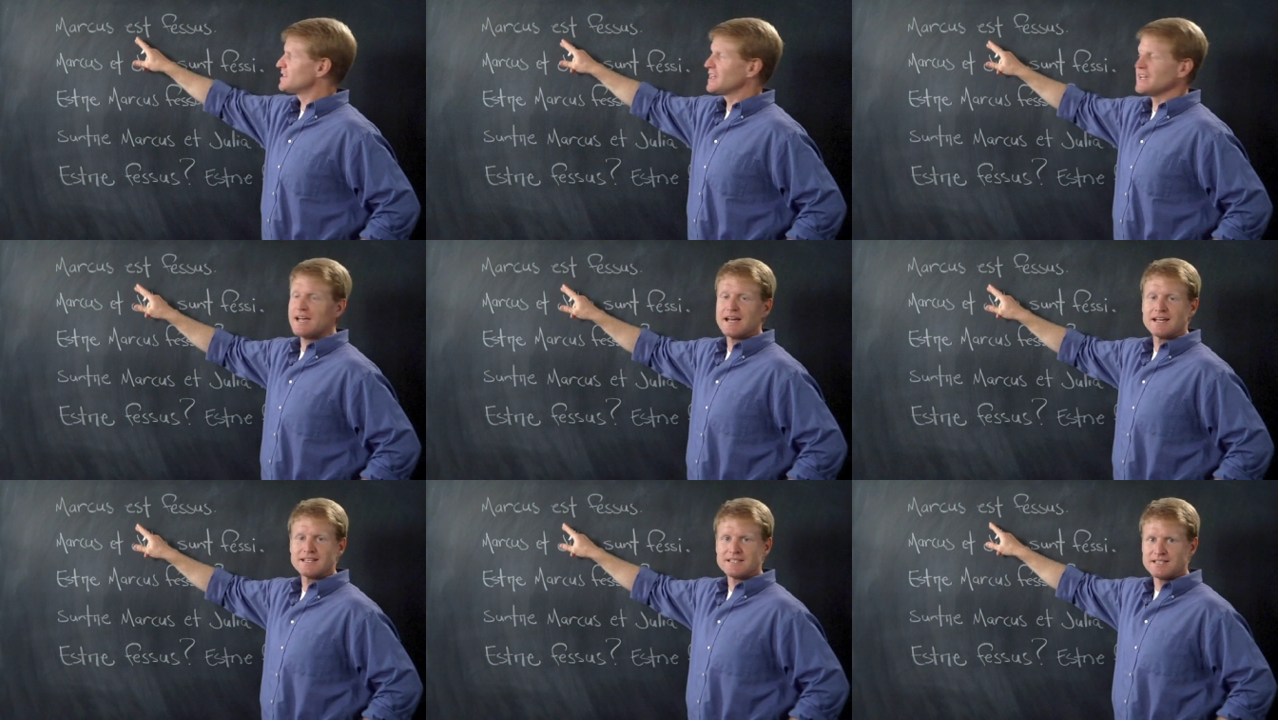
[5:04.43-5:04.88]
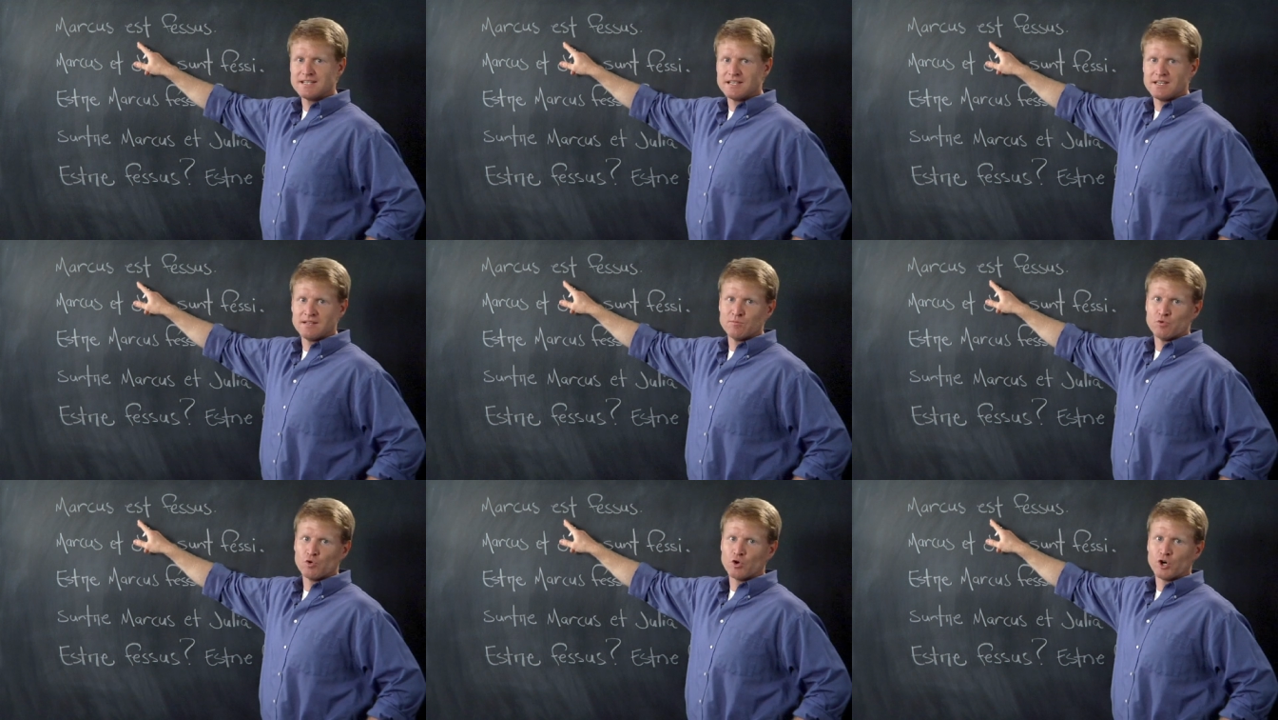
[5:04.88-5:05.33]
say est
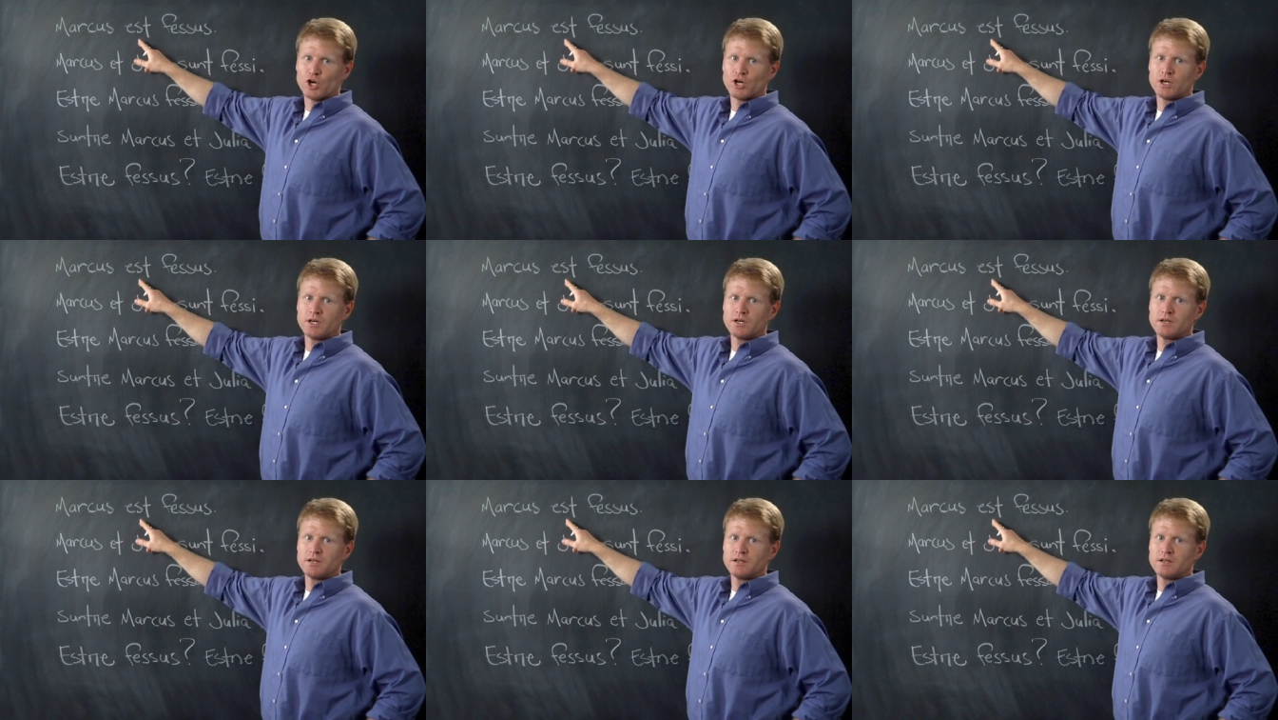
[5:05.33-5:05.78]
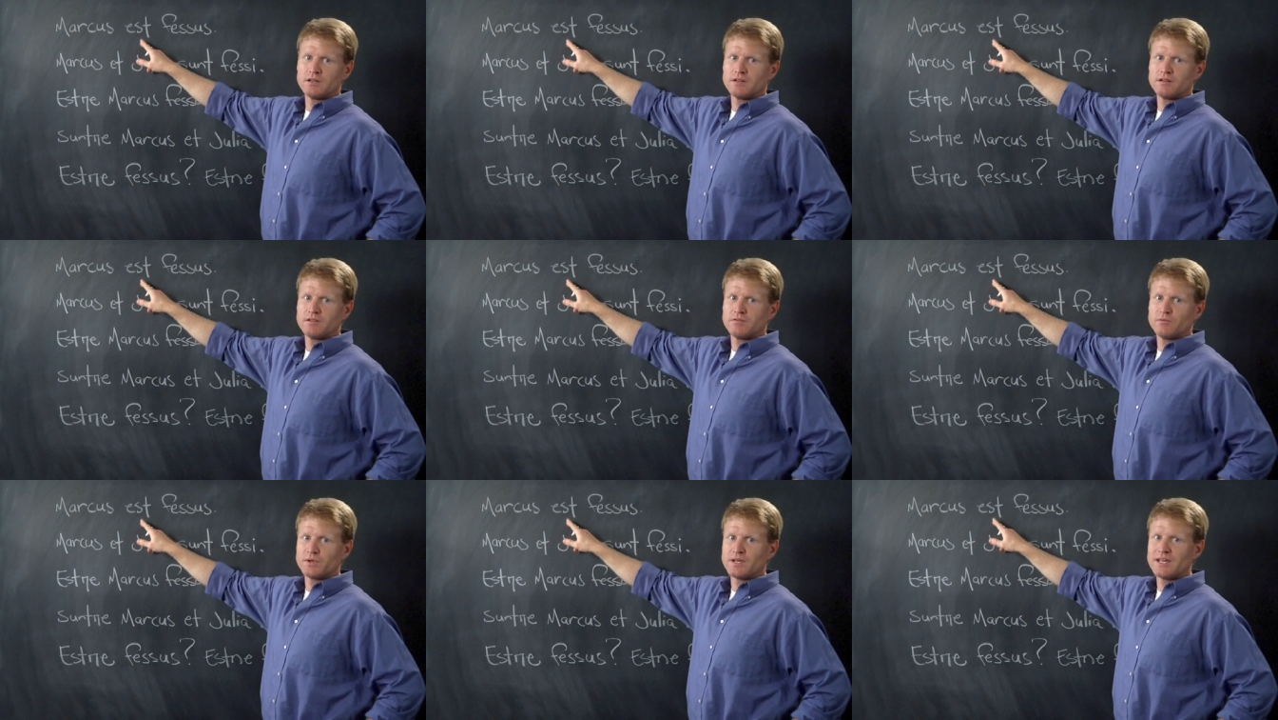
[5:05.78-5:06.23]
anymore.
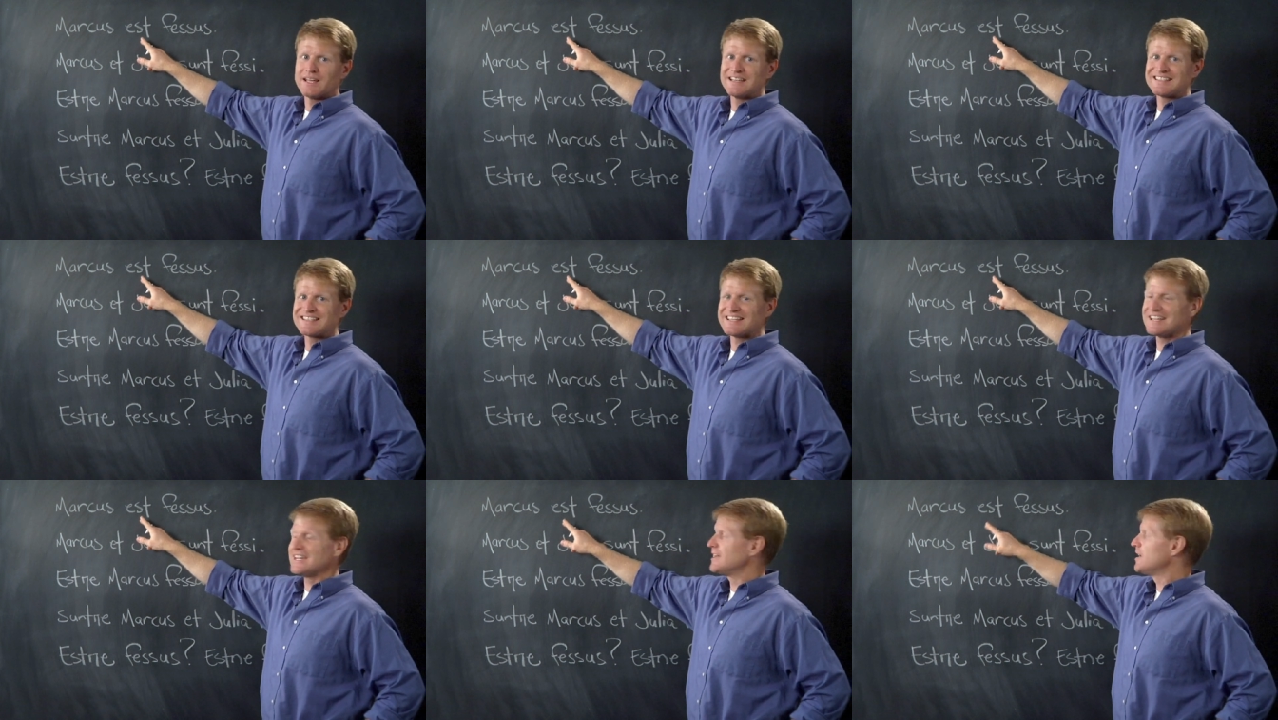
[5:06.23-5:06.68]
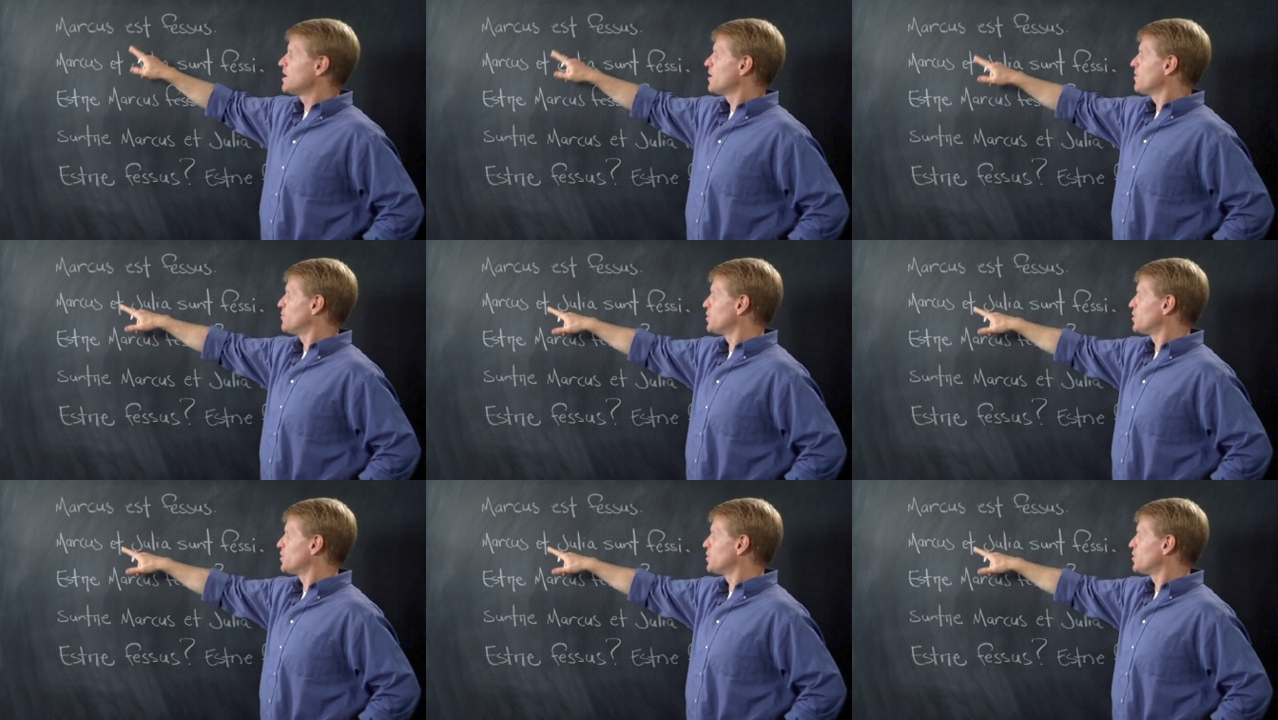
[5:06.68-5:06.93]
We can't say